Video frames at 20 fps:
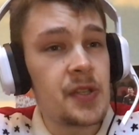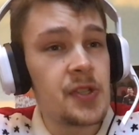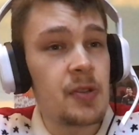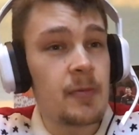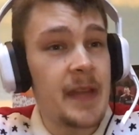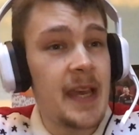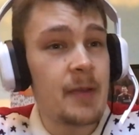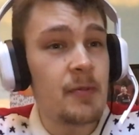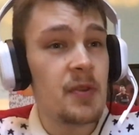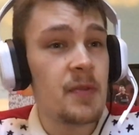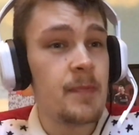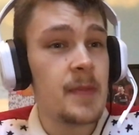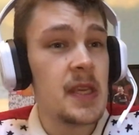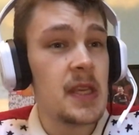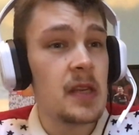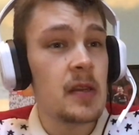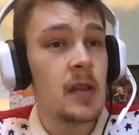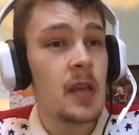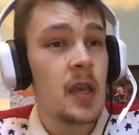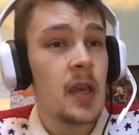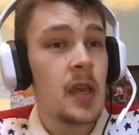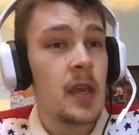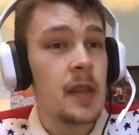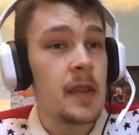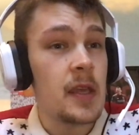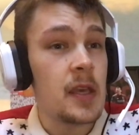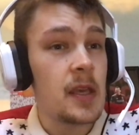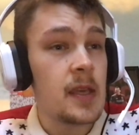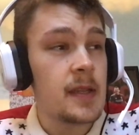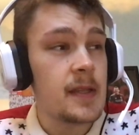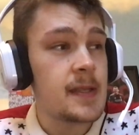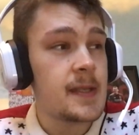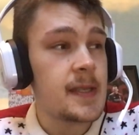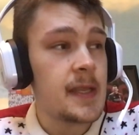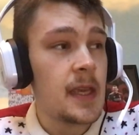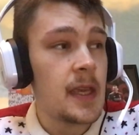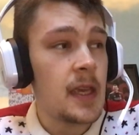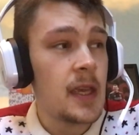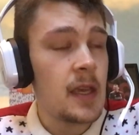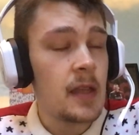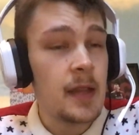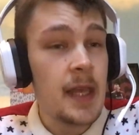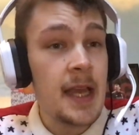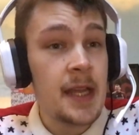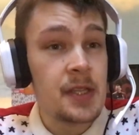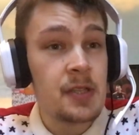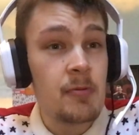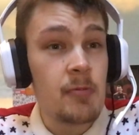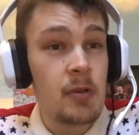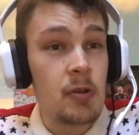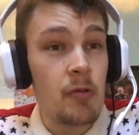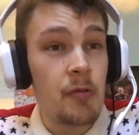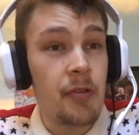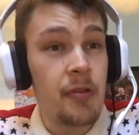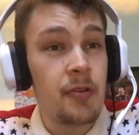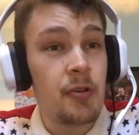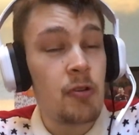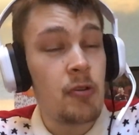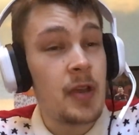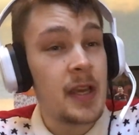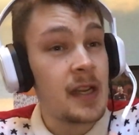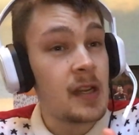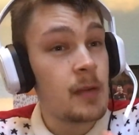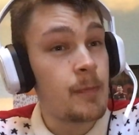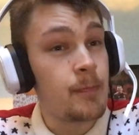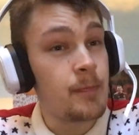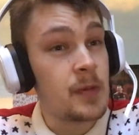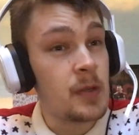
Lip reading: So that would mean that Lazio would go through and